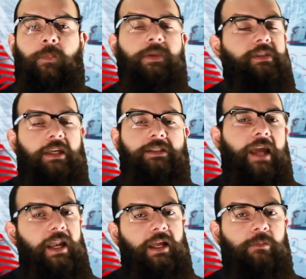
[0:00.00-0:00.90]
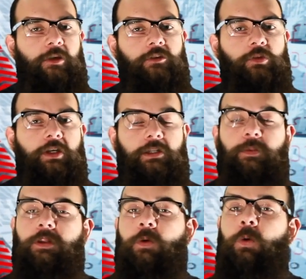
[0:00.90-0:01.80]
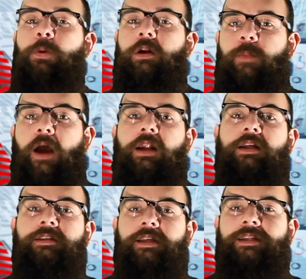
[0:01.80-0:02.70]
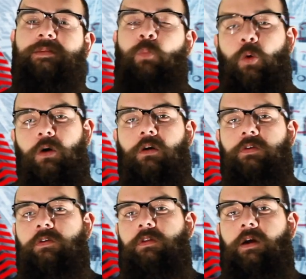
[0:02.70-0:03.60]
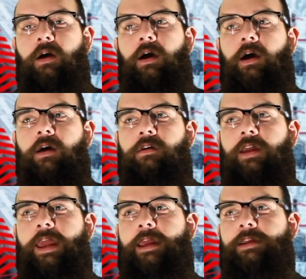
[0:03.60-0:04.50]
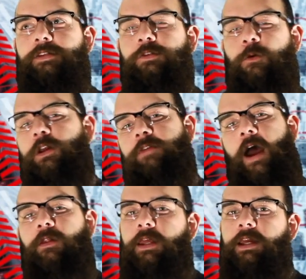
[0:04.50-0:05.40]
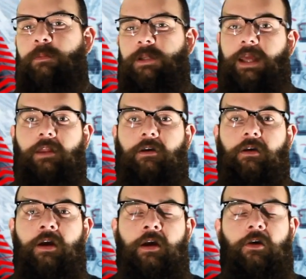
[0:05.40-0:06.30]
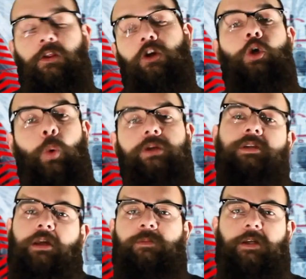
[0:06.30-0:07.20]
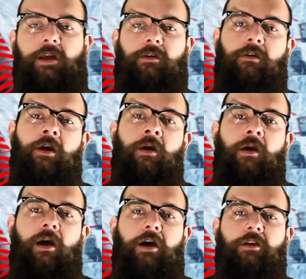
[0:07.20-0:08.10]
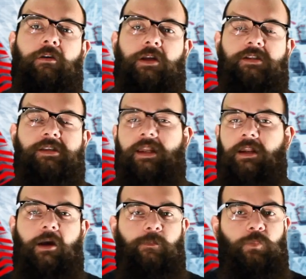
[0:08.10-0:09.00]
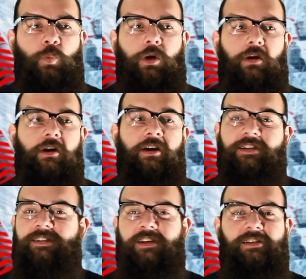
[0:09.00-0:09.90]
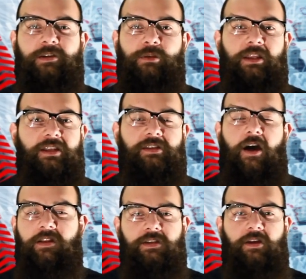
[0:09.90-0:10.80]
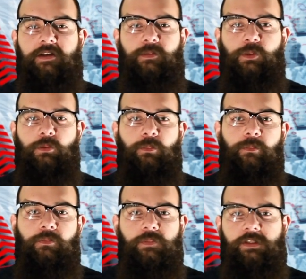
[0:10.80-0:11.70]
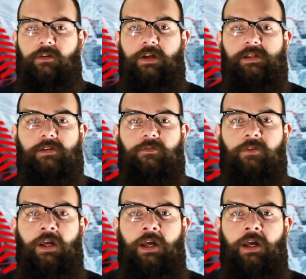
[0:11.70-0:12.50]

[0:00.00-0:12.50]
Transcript: It's kind of got me intrigued, but the cool part about it is it's more a story of how they come together, or they're going to come together. It's setting up where it's just going to be this awesome little series of